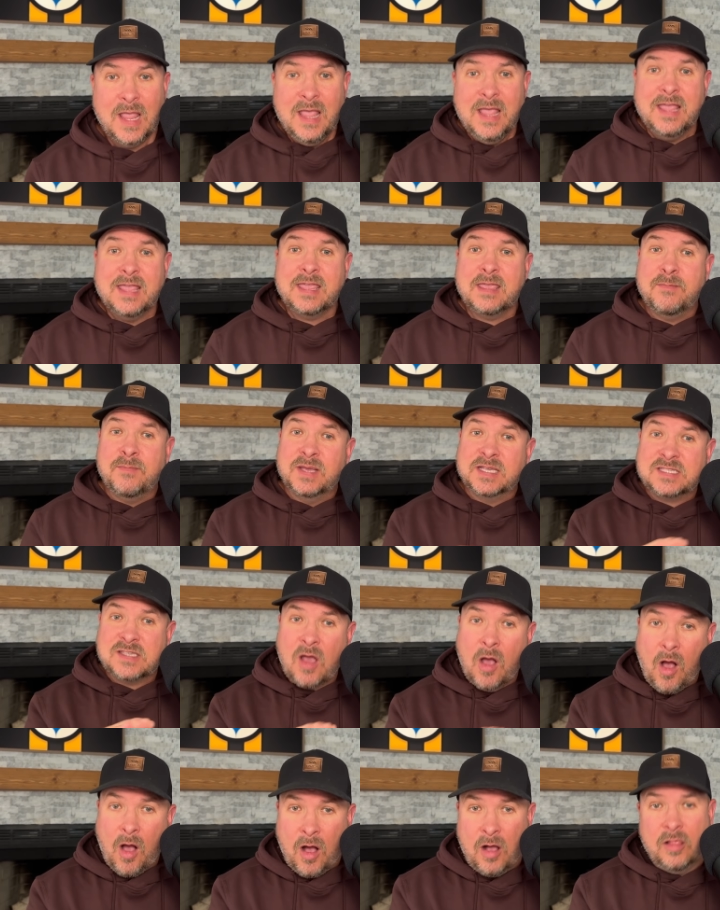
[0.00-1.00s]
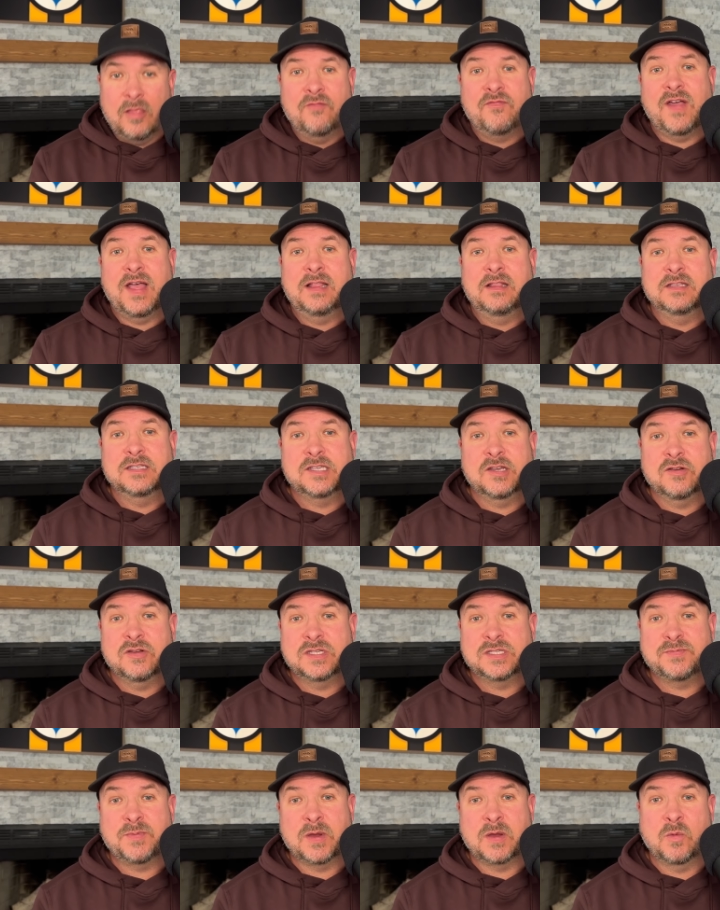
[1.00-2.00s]
He missed all the voluntary
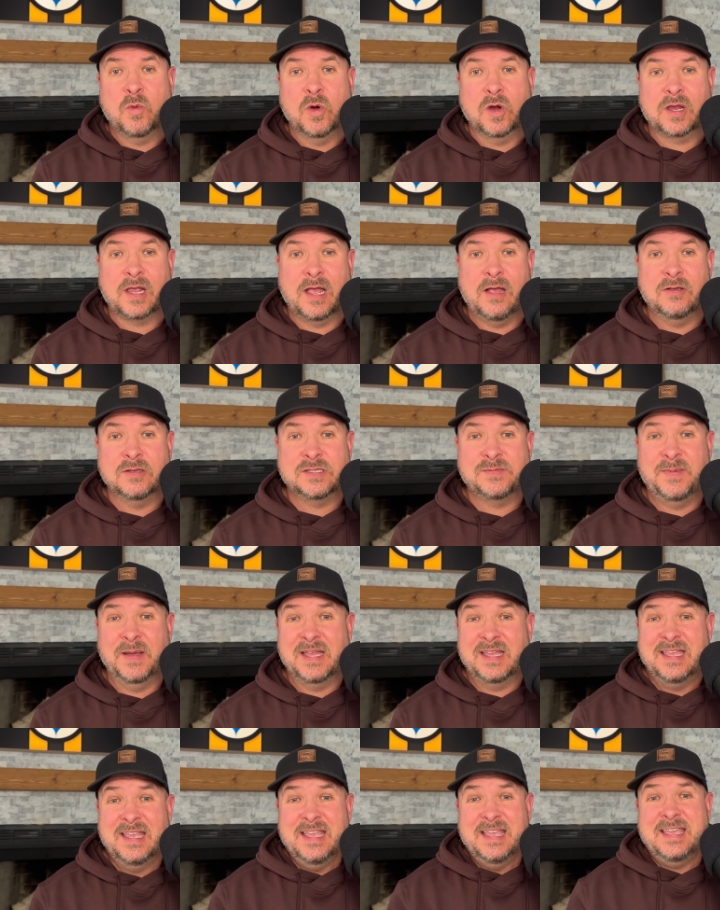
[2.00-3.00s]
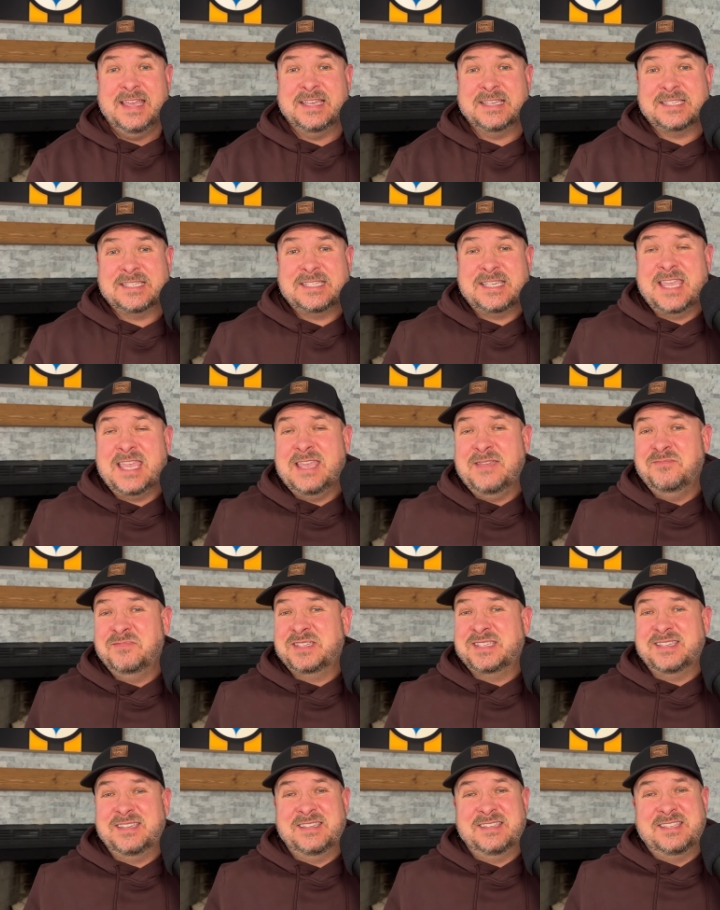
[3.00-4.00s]
spring workouts, but his
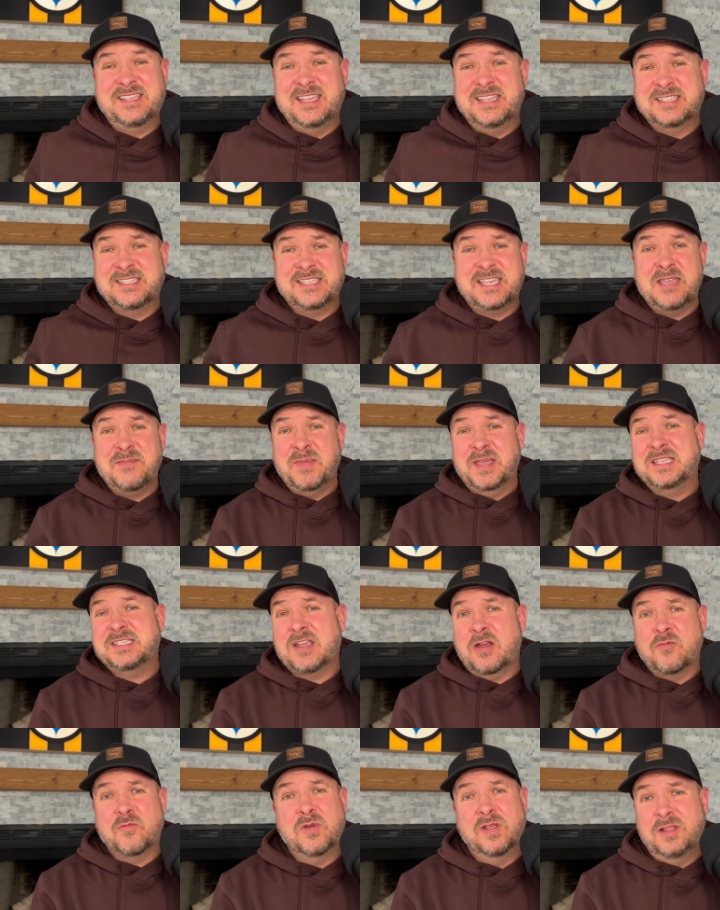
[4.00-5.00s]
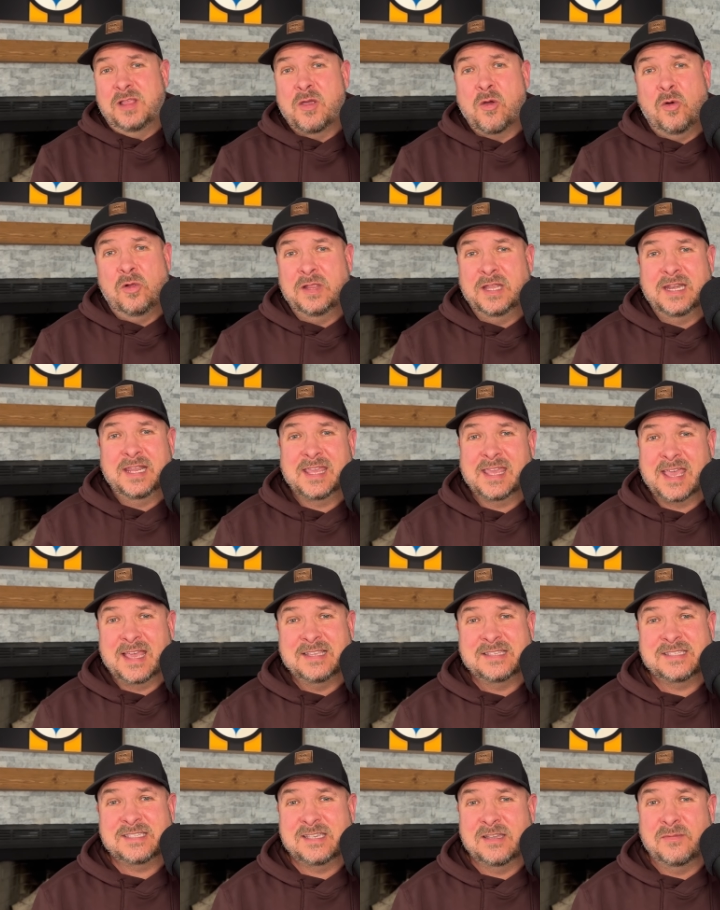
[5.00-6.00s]
teammates aren't really holding
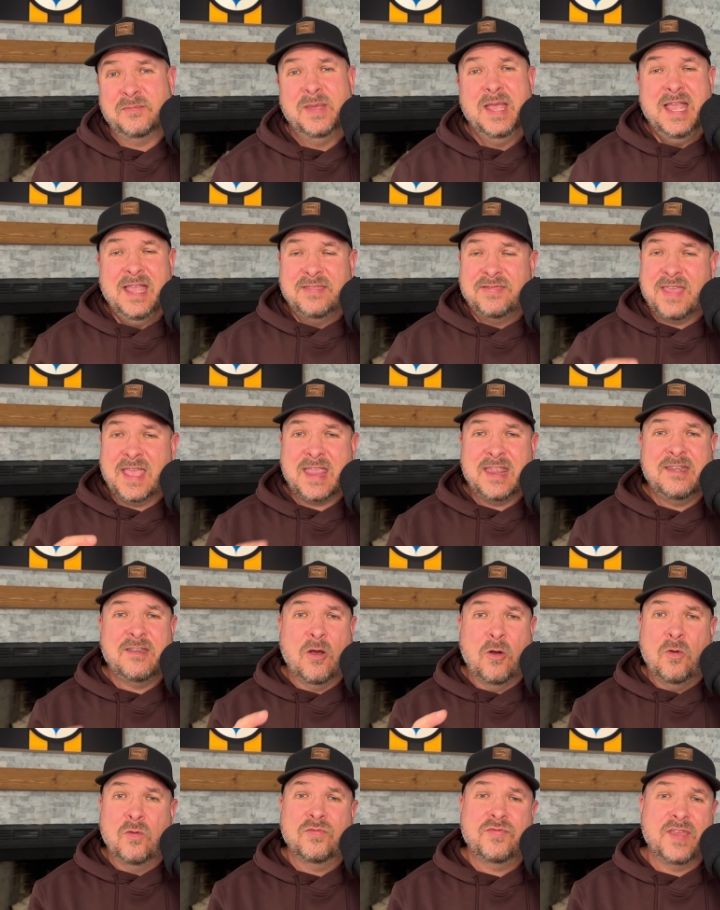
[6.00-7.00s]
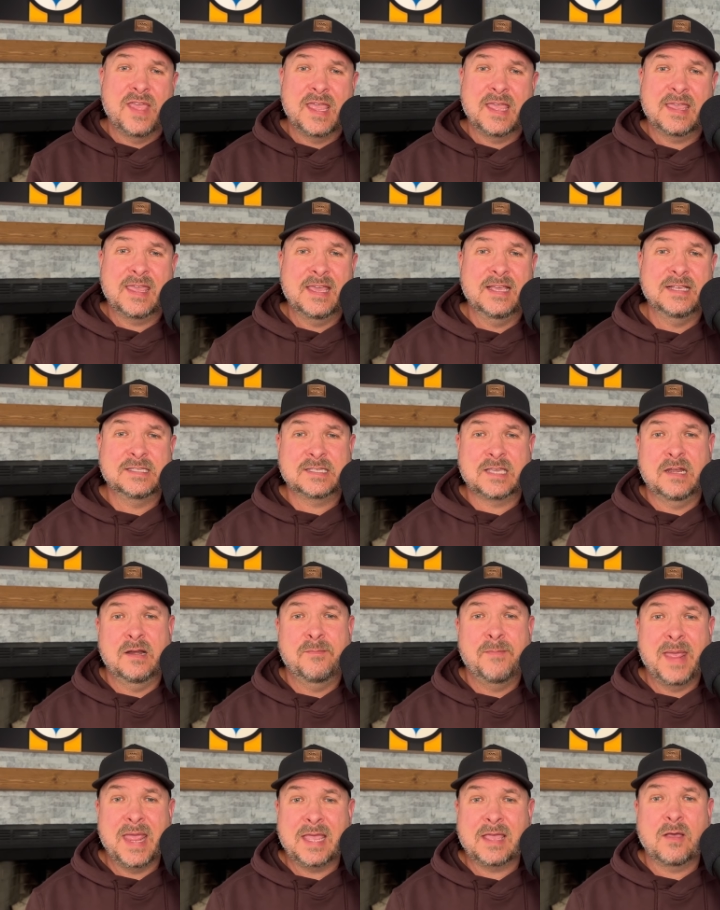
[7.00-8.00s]
against him. They don't think it's going
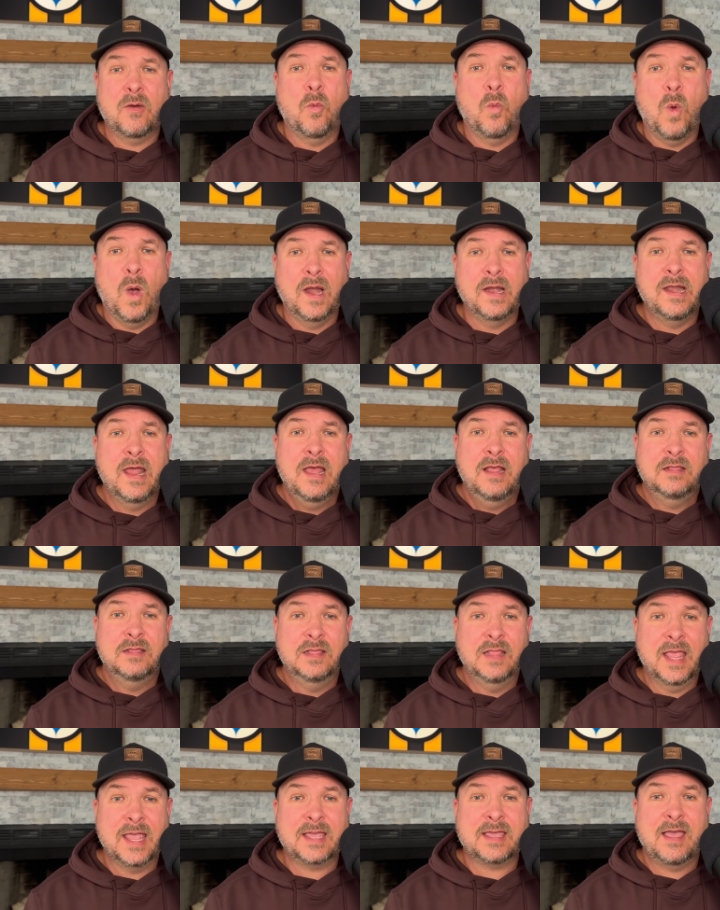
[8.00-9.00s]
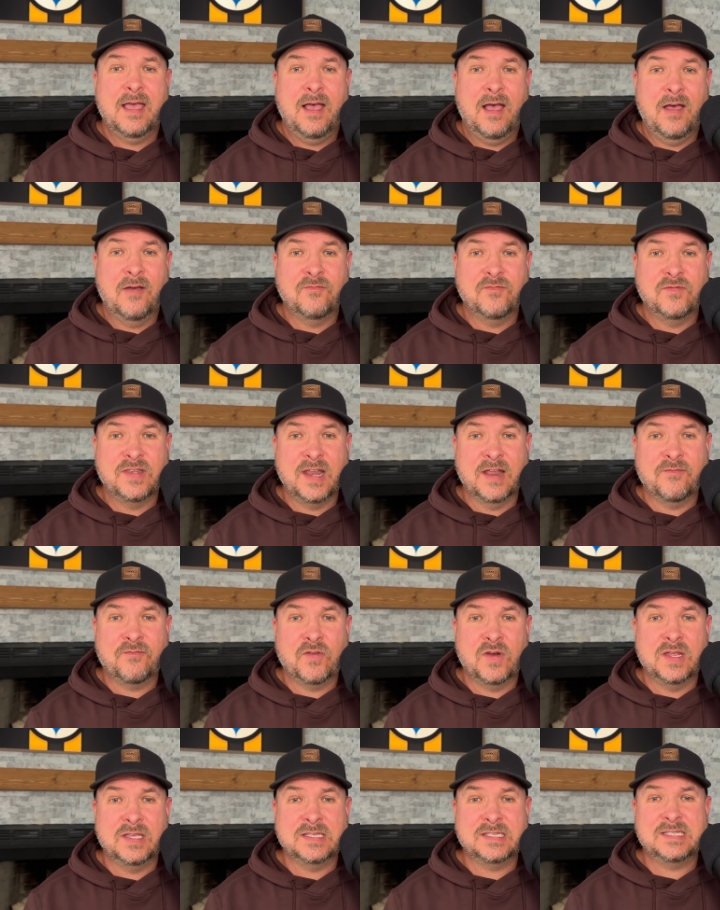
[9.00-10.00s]
to make one lick of
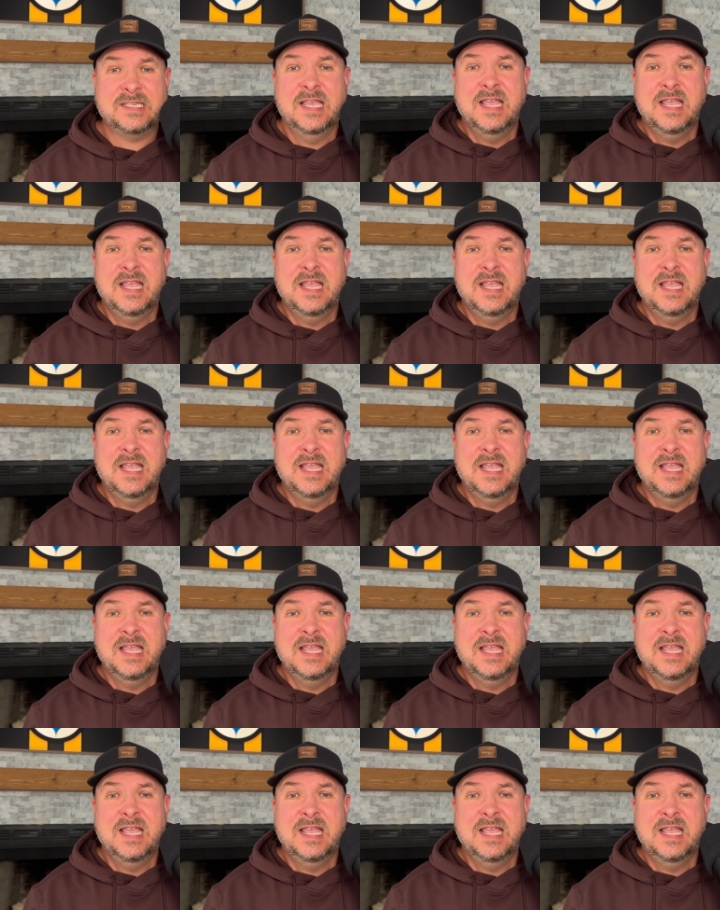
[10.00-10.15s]
difference.